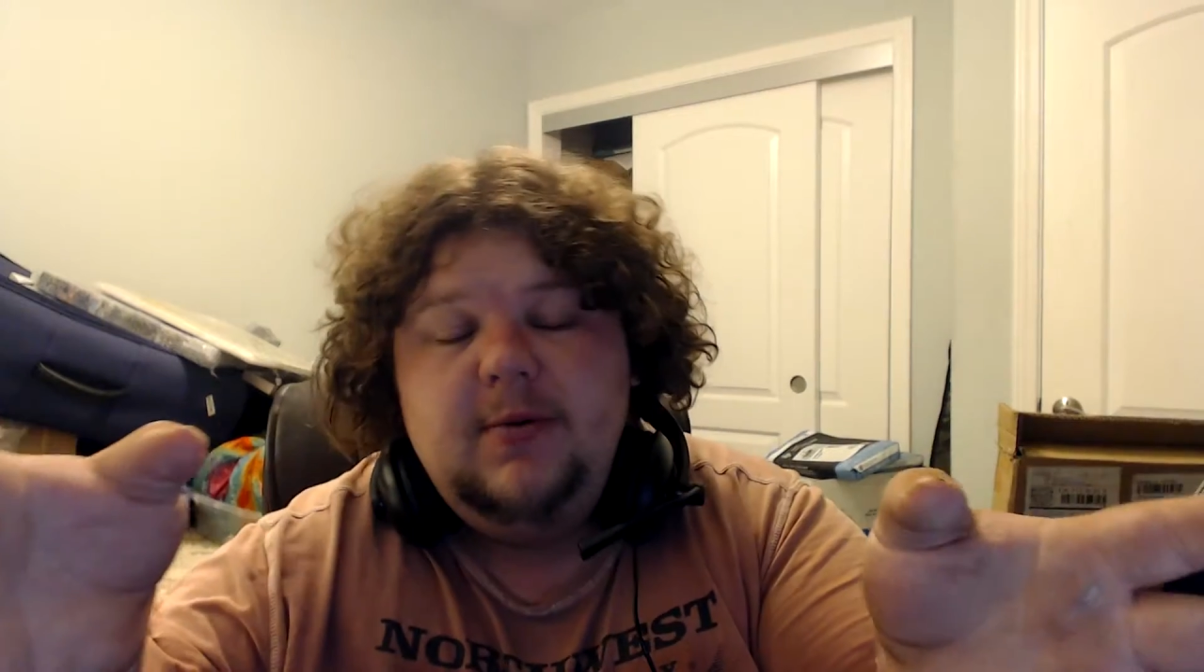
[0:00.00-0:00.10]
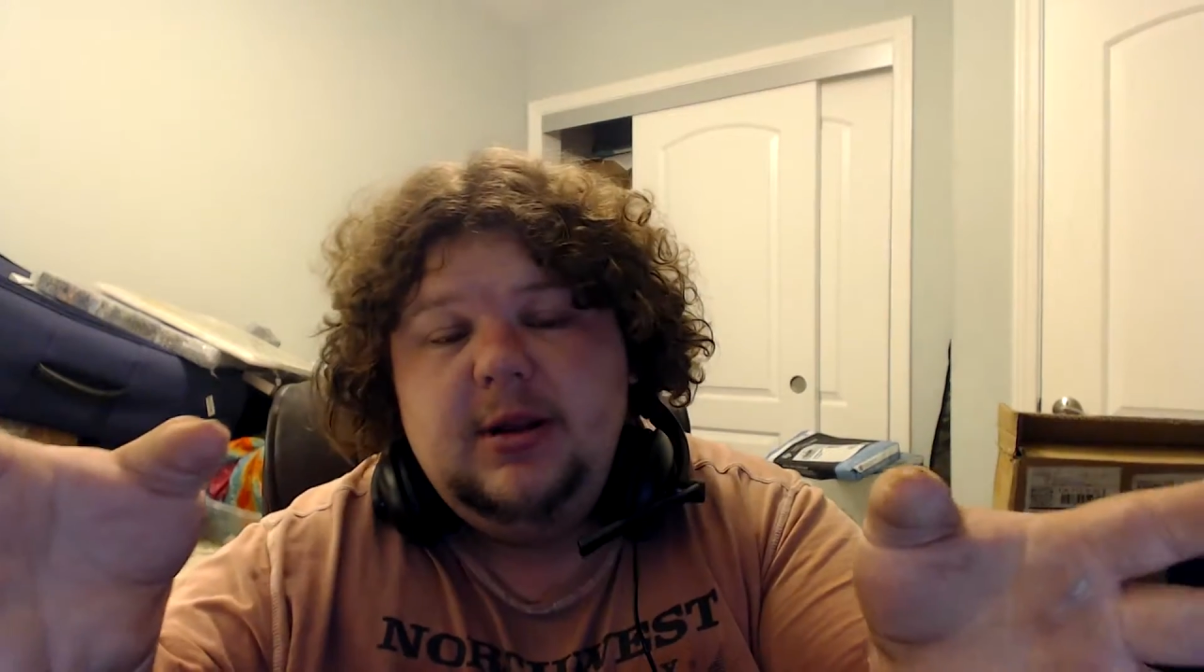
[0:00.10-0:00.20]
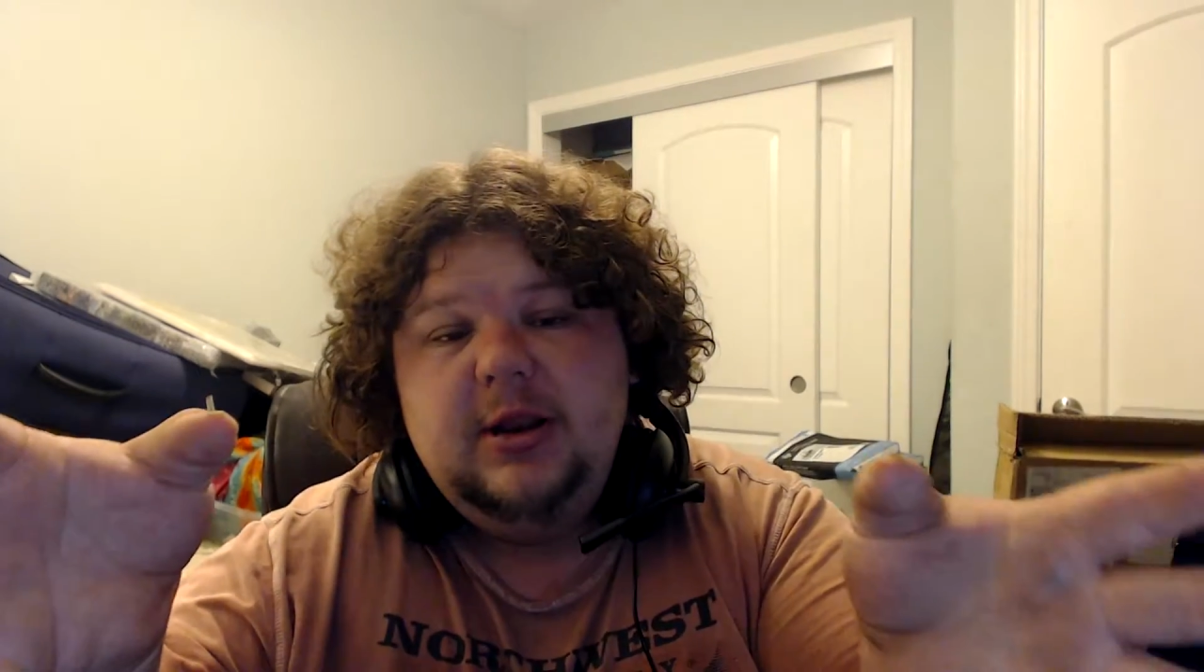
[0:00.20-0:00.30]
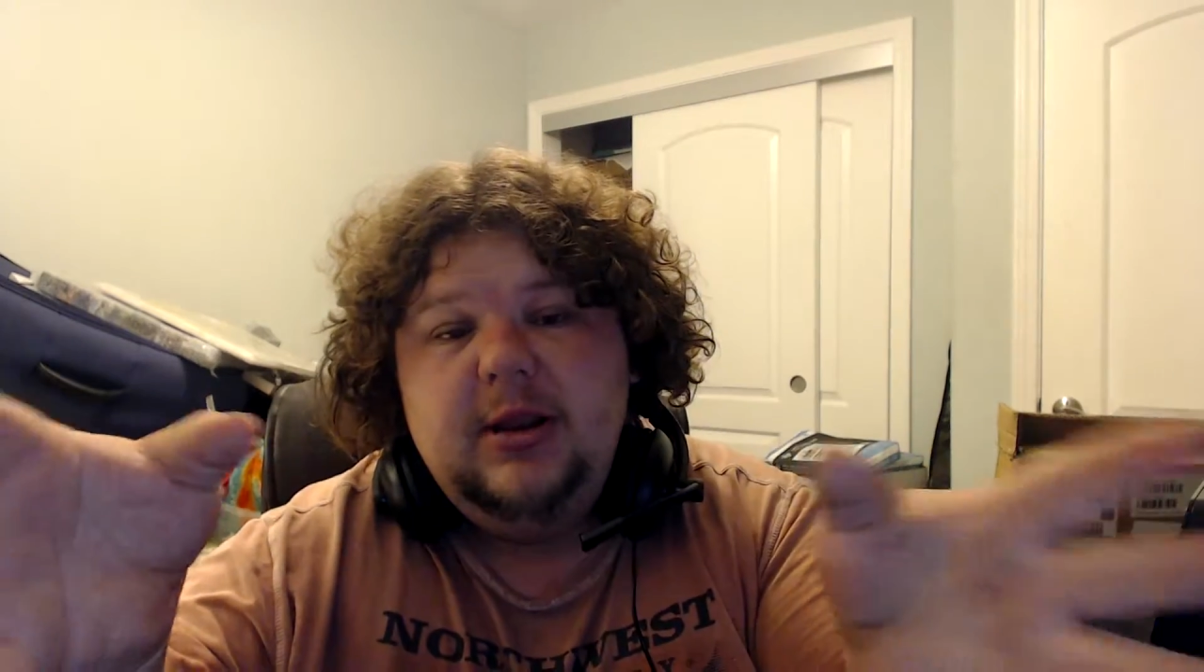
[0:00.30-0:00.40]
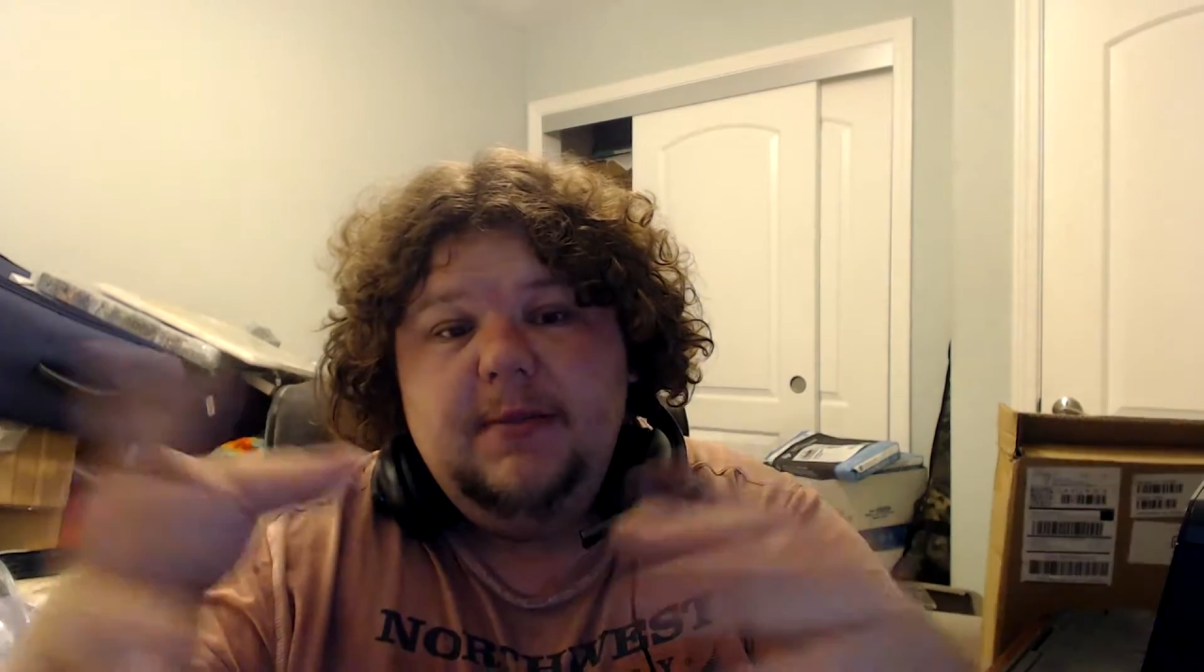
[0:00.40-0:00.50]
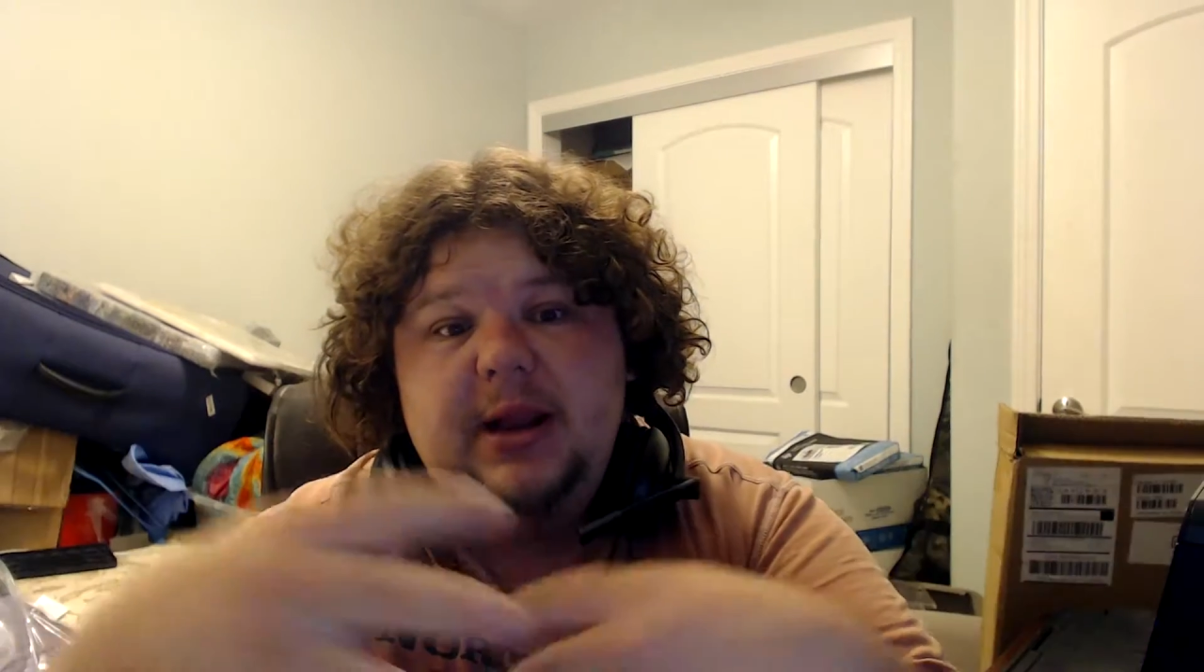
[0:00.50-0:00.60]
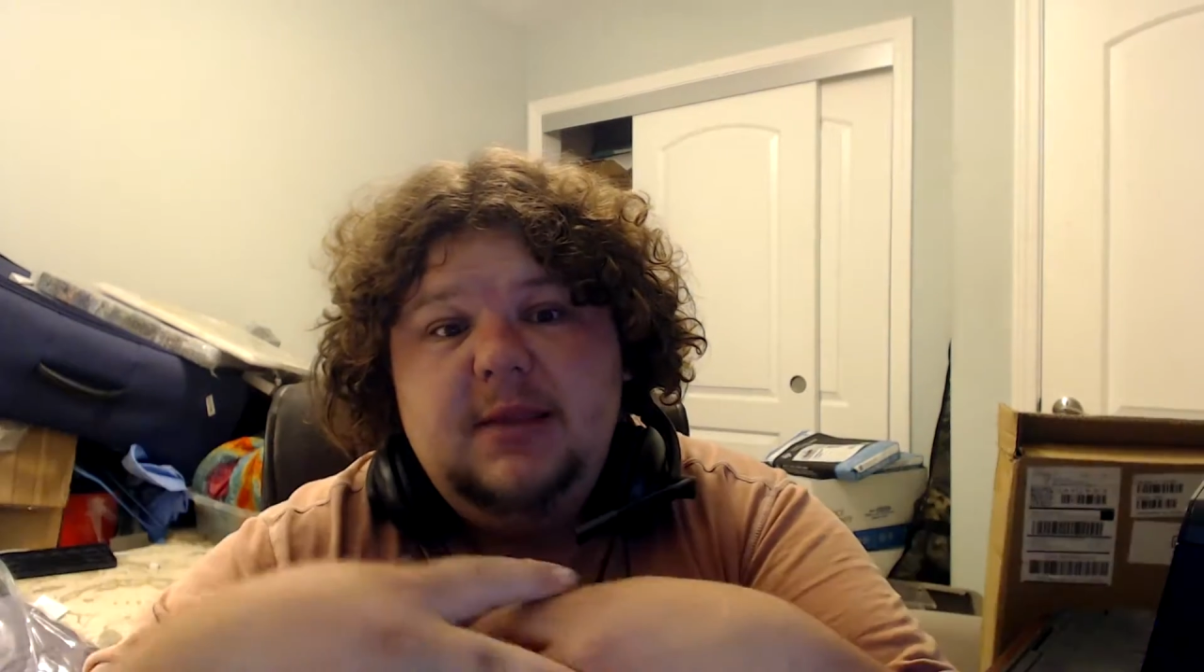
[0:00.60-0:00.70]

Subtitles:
everyone on the internet?